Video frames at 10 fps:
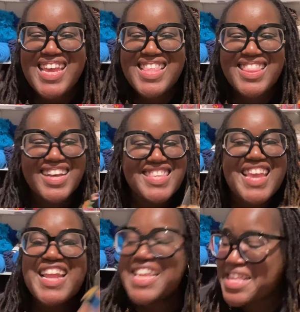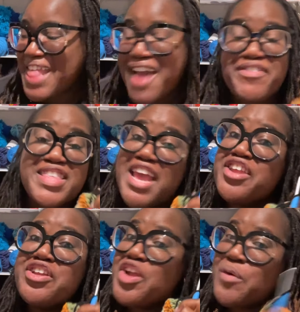easy. Look, Sandy is laughing. Sandy,
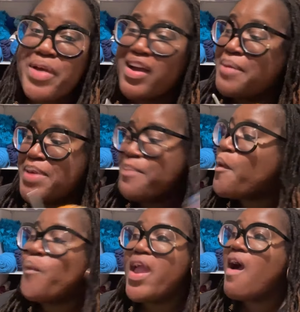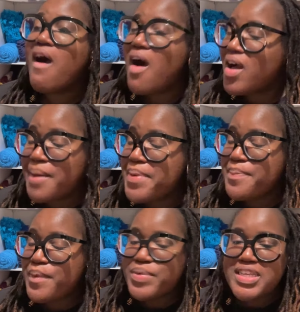you know we're good people. We are all good
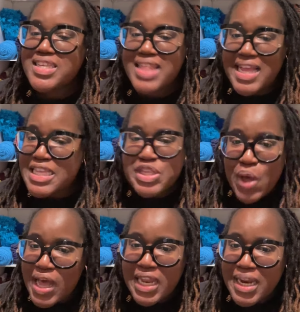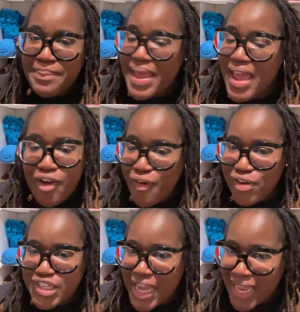people. We just like to talk a little bit and
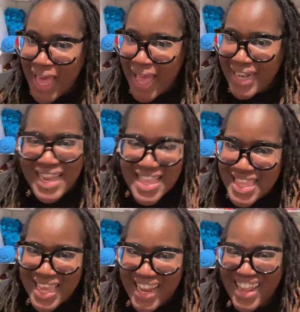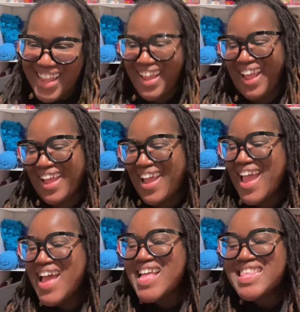crochet a lot. That's it.
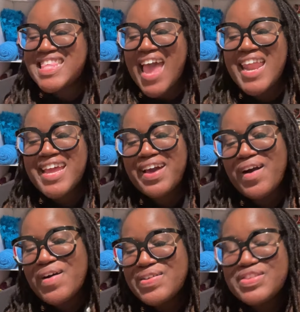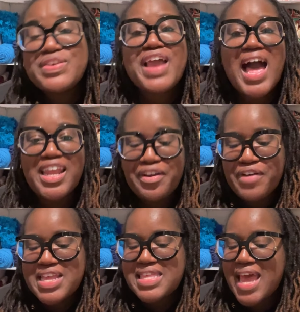Setting goals, do y'all
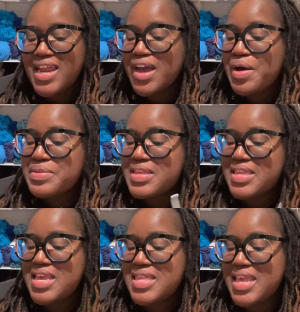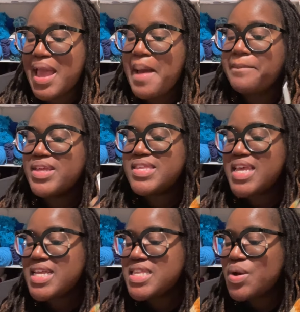agree? Setting goals is easy, but
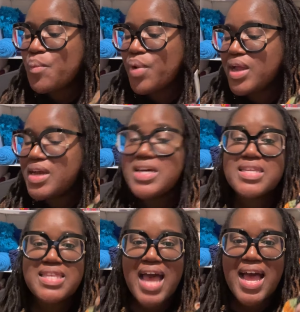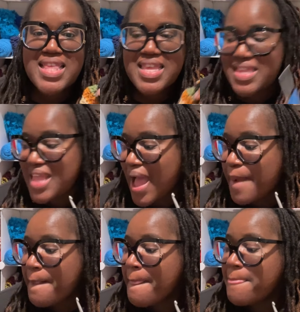sticking to one hook size is not.
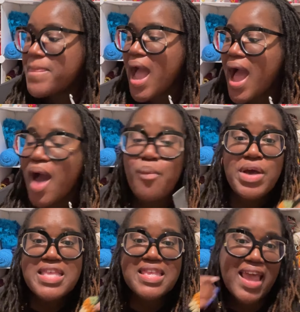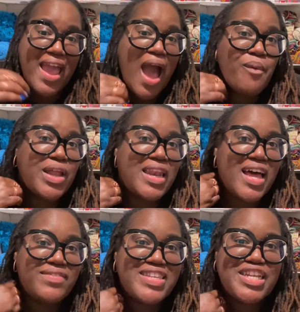Now, I would say, I would
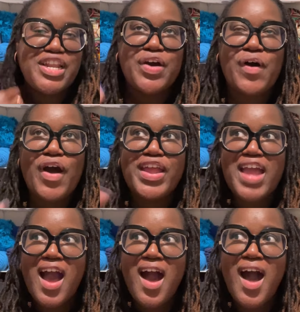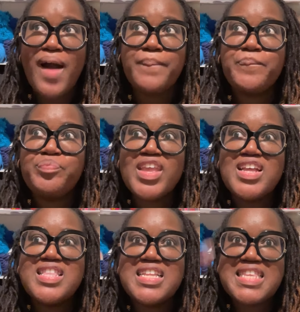love to know, are y'all
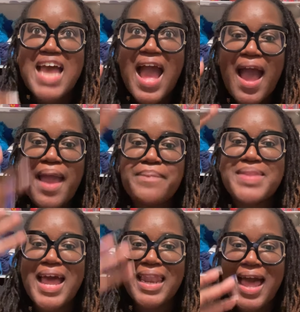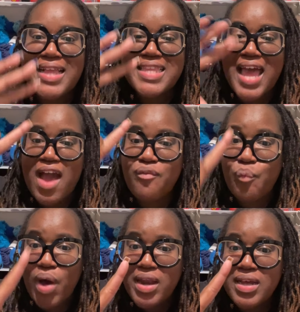the type that like to have
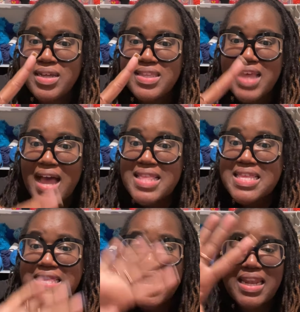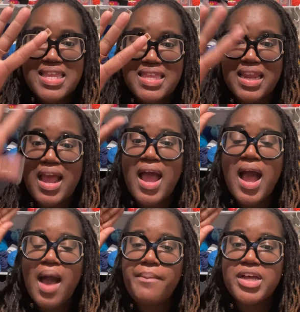one hook size and say, listen,
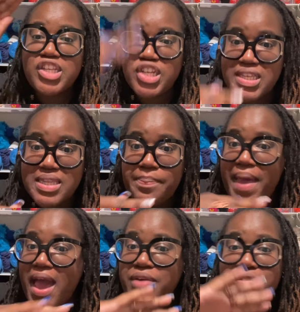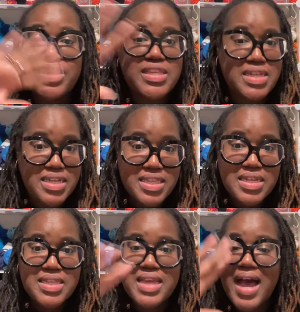I'm going to adjust the pattern to this
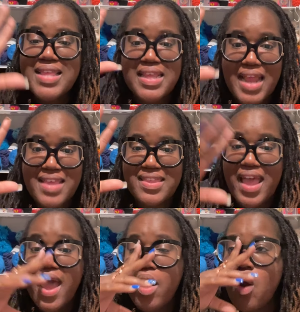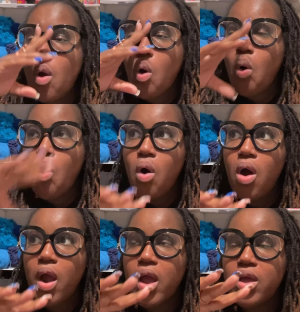hook size and that's that?
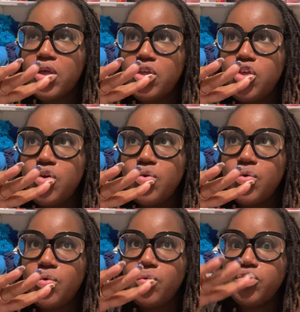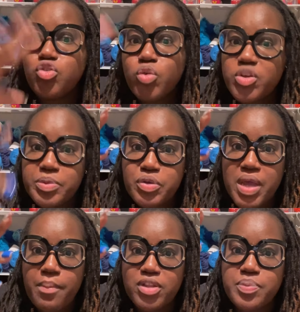Or you switch
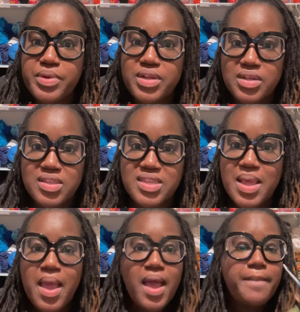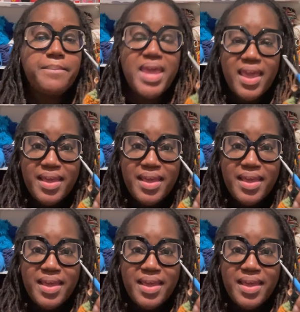between multiple hooks? Me,